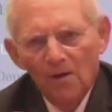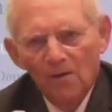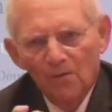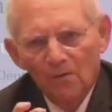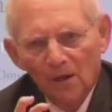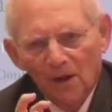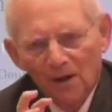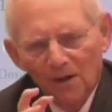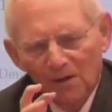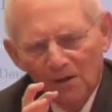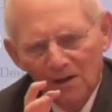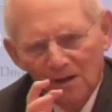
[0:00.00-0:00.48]

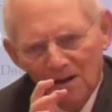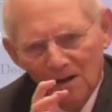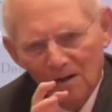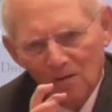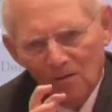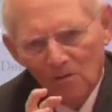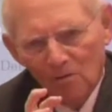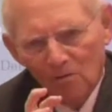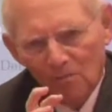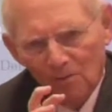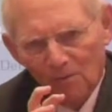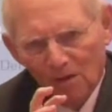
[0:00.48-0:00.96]
and that
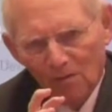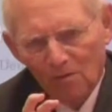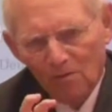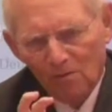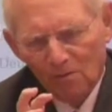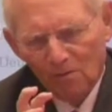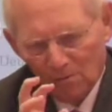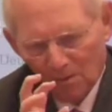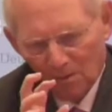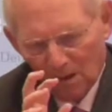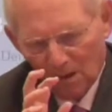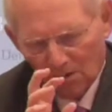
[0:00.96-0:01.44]
needs
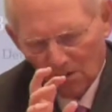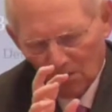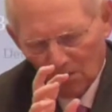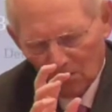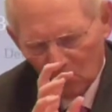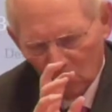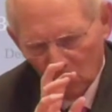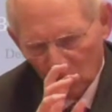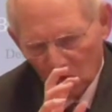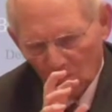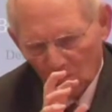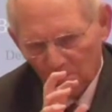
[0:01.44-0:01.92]
that
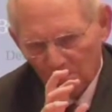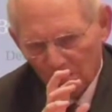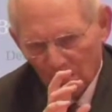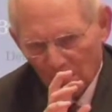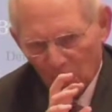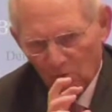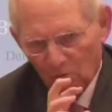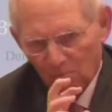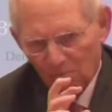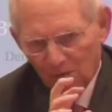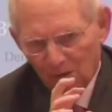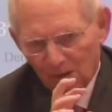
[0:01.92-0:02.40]
Europe
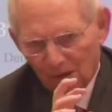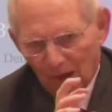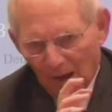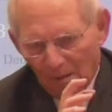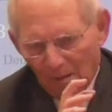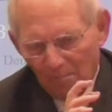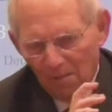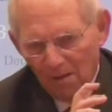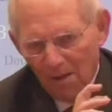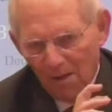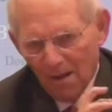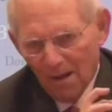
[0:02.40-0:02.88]
must
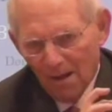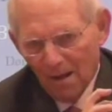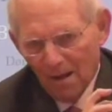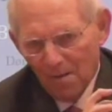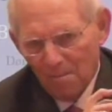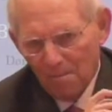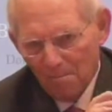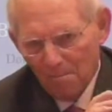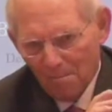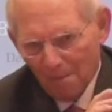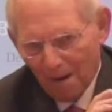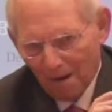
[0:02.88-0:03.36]
become
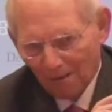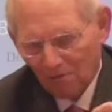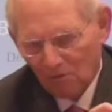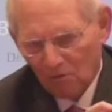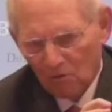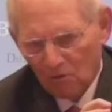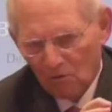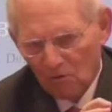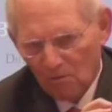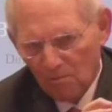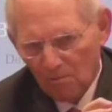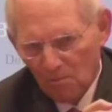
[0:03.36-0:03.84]

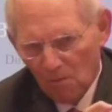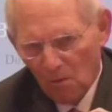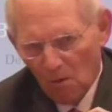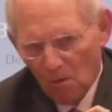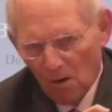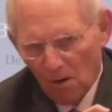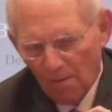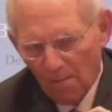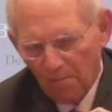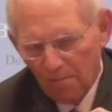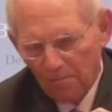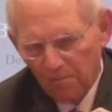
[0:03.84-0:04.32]
much
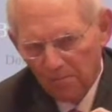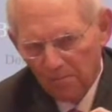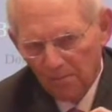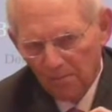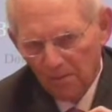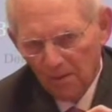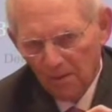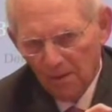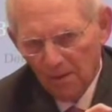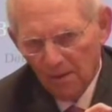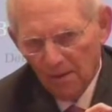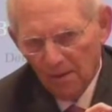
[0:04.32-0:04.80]
more
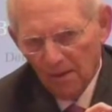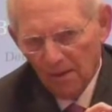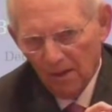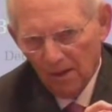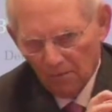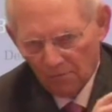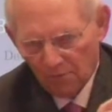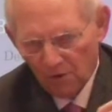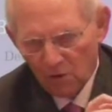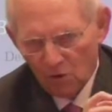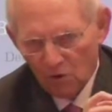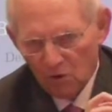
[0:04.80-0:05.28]

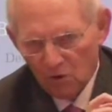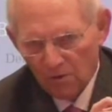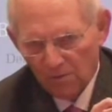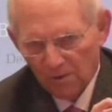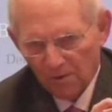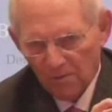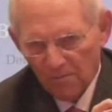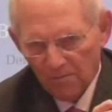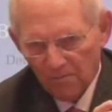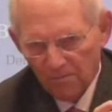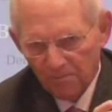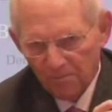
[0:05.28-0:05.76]

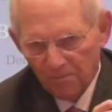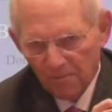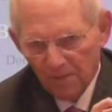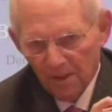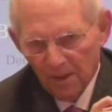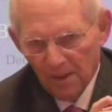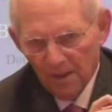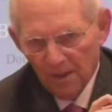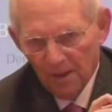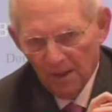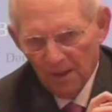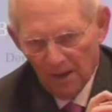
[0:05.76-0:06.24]
efficient
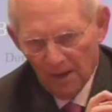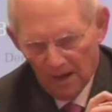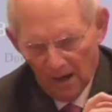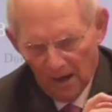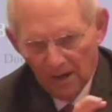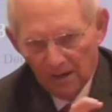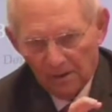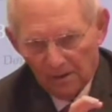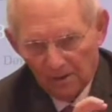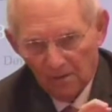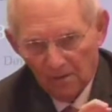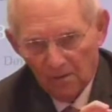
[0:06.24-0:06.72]

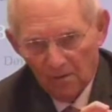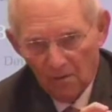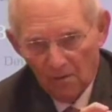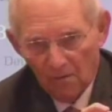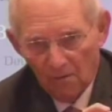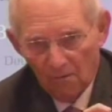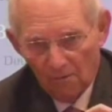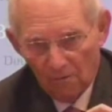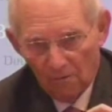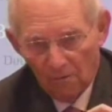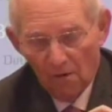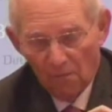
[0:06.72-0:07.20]
and
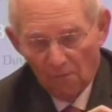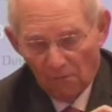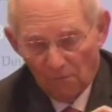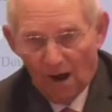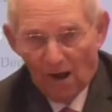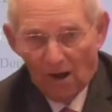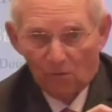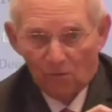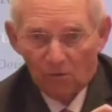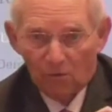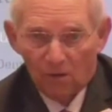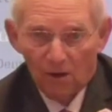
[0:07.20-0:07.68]

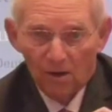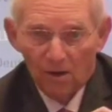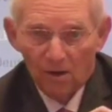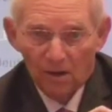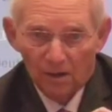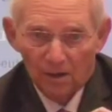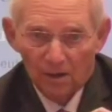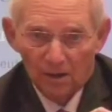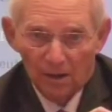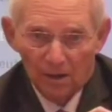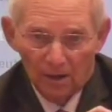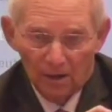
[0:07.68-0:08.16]
faster
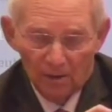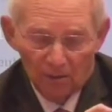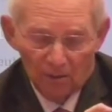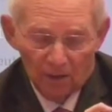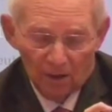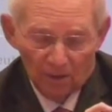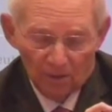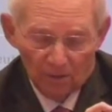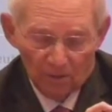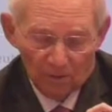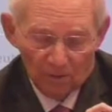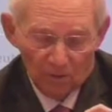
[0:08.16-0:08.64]
in
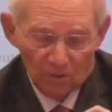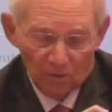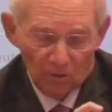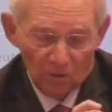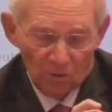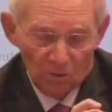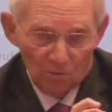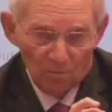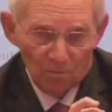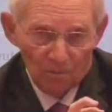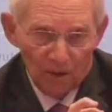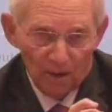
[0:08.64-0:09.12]
the
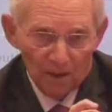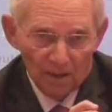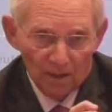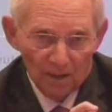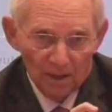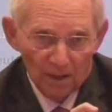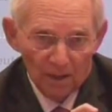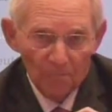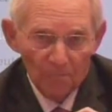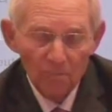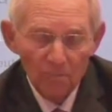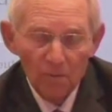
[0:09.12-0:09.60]
decision
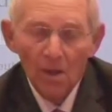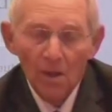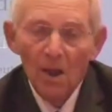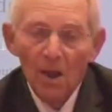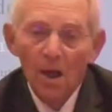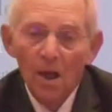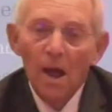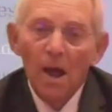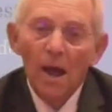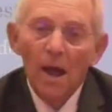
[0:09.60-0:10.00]
making,